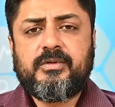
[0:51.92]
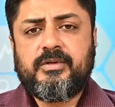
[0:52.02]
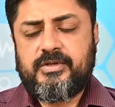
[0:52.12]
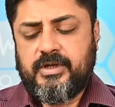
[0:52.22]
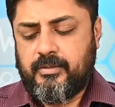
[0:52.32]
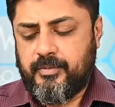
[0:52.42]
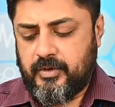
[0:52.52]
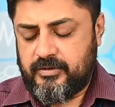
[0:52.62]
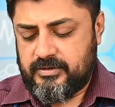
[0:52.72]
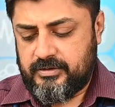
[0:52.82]
the
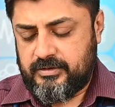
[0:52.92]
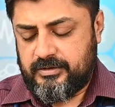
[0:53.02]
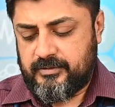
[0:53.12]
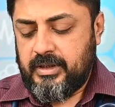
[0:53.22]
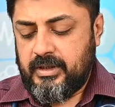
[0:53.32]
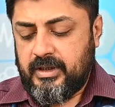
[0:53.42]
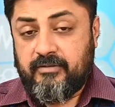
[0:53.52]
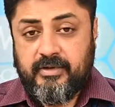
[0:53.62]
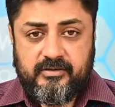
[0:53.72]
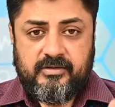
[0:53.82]
chickenpox disease
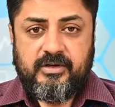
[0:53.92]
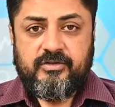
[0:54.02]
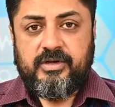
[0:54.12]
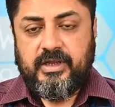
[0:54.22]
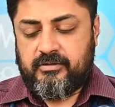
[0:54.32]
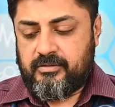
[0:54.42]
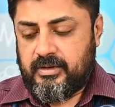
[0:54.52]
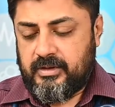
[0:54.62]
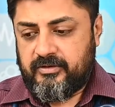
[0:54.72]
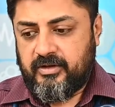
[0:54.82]
and vaccination as
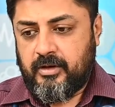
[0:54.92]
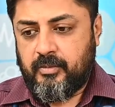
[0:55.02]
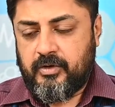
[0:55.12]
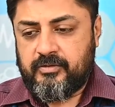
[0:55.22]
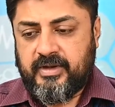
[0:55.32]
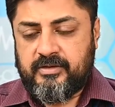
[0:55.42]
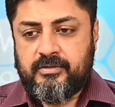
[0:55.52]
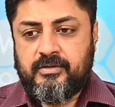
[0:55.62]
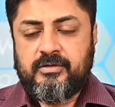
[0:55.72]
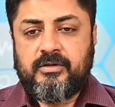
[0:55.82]
well the chickenpox
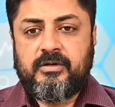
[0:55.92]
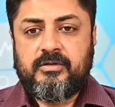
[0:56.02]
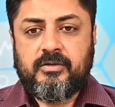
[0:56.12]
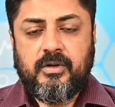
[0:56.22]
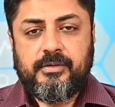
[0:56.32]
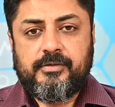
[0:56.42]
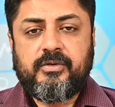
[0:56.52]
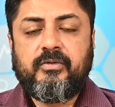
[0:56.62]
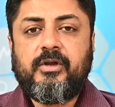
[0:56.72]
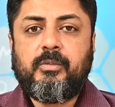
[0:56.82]
vaccination is
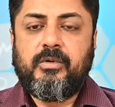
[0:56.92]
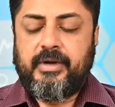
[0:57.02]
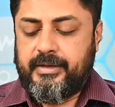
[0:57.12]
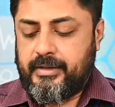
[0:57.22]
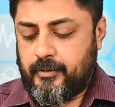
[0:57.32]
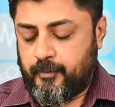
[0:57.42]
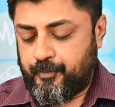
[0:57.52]
also available right now